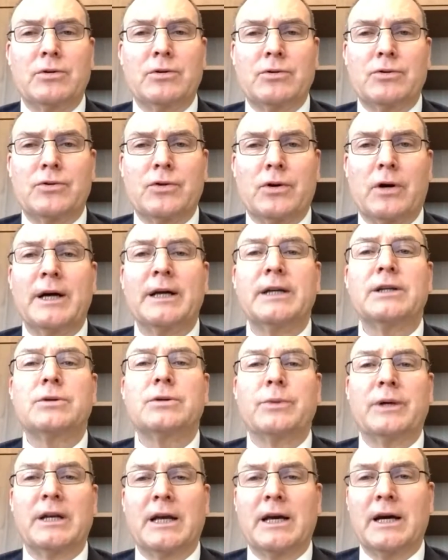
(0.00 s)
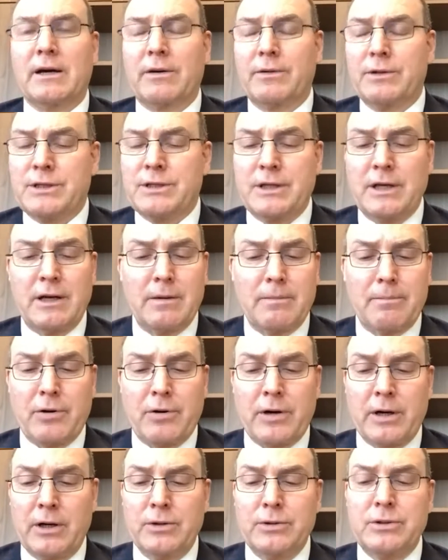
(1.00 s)
trying to encourage that
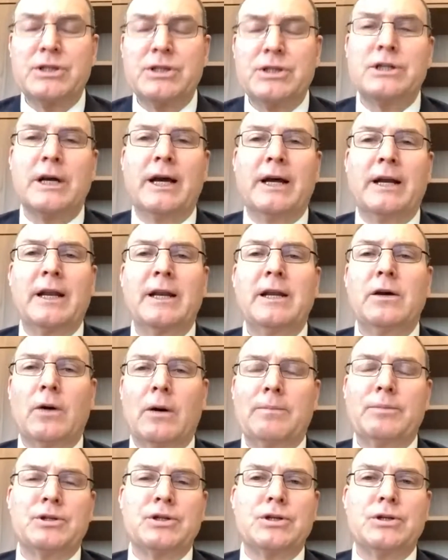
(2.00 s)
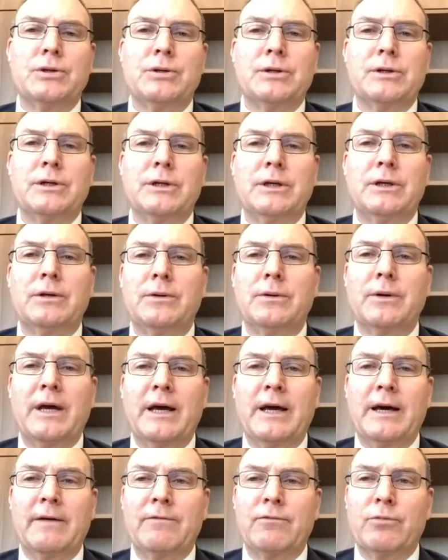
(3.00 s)
approach at any opportunity you
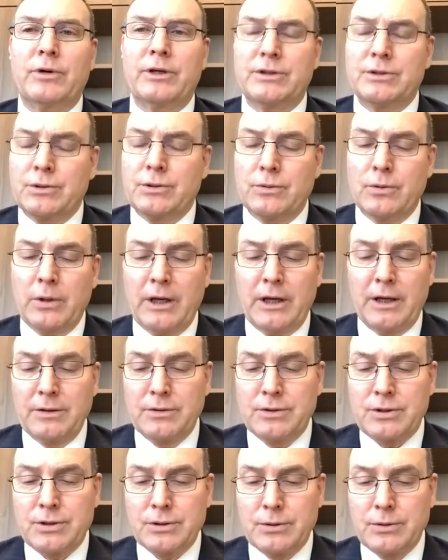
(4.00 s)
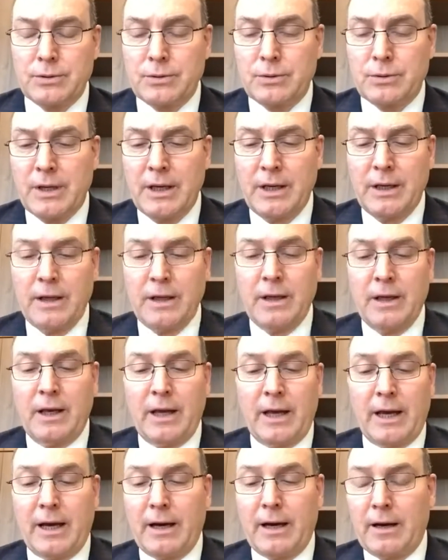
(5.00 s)
have when talking to
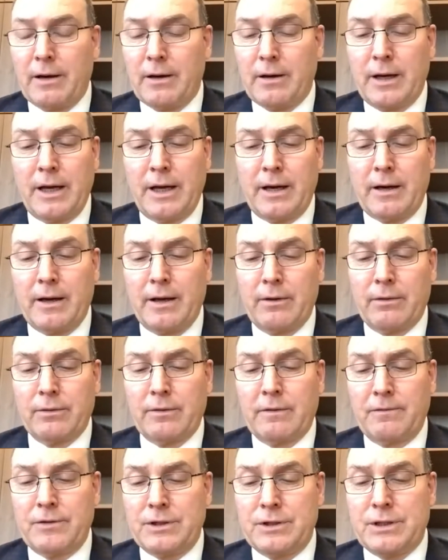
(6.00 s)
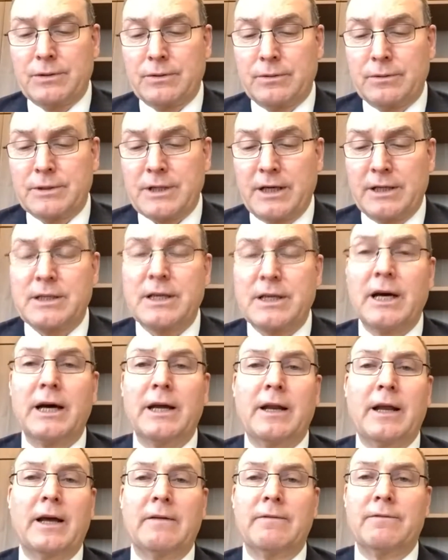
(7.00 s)
our health officials, our state
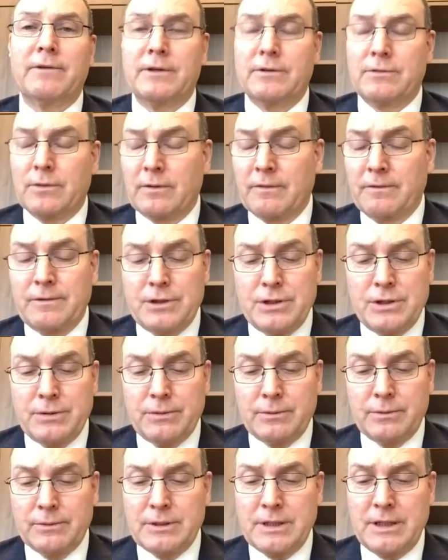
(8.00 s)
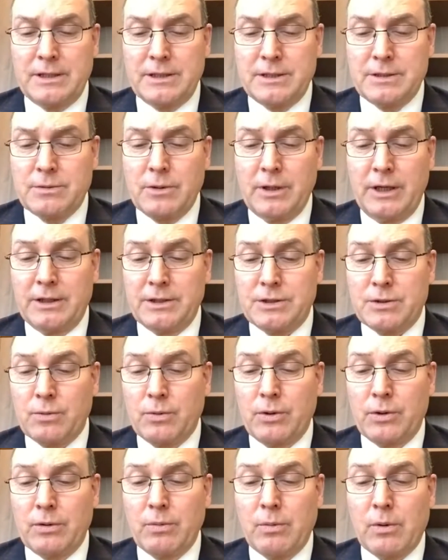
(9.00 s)
and federal officials is
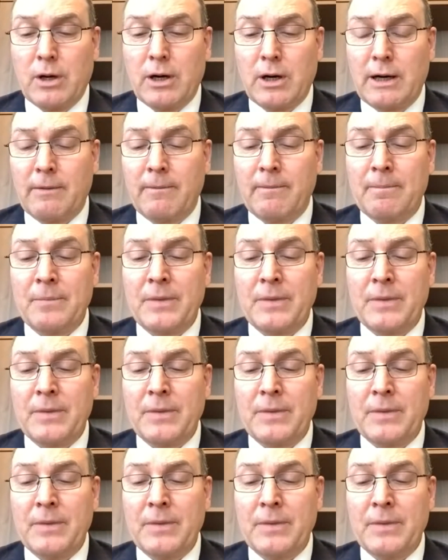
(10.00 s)
worthwhile.